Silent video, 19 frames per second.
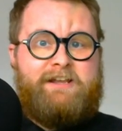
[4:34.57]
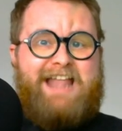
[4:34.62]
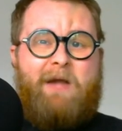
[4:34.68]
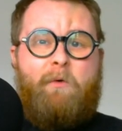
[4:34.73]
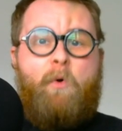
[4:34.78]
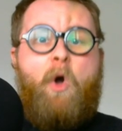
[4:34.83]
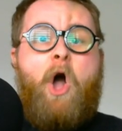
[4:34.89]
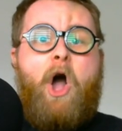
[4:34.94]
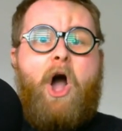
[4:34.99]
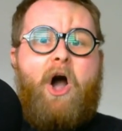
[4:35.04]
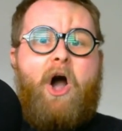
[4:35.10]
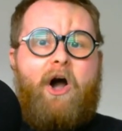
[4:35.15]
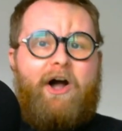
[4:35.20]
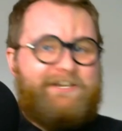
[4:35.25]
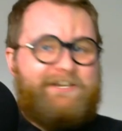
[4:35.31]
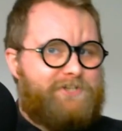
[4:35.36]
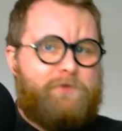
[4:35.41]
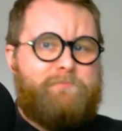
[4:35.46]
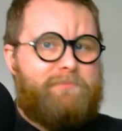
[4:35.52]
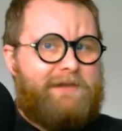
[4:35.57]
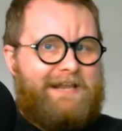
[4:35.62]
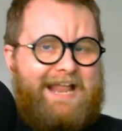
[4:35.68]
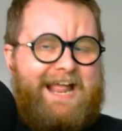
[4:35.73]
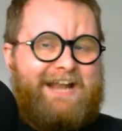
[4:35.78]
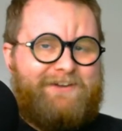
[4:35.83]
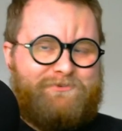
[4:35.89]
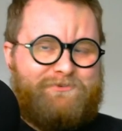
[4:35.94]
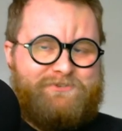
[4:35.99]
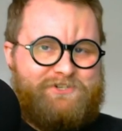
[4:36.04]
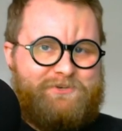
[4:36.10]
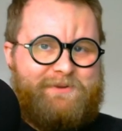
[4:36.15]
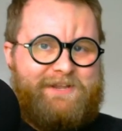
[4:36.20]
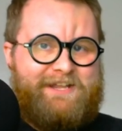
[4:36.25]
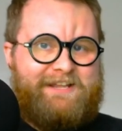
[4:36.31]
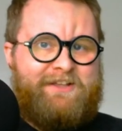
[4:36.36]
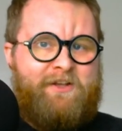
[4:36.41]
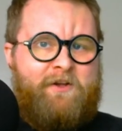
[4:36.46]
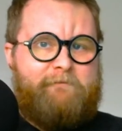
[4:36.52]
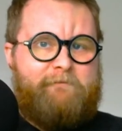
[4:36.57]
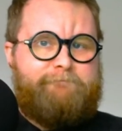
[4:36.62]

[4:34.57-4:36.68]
Now, I don't plan on doing